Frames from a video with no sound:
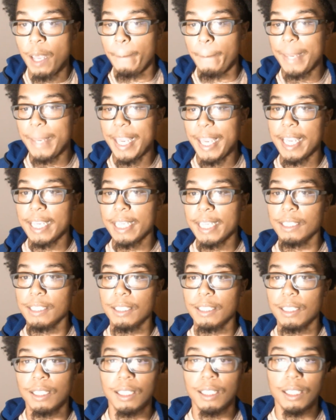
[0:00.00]

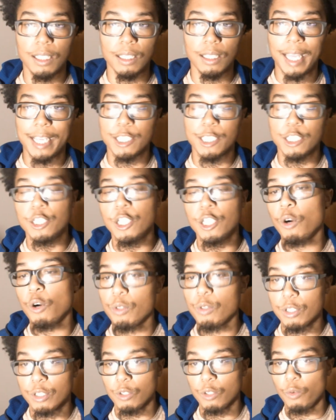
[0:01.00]
main like
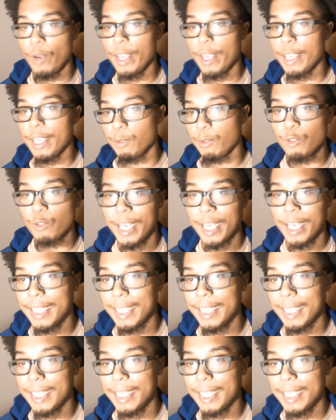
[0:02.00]
jokes, or the way he would try and get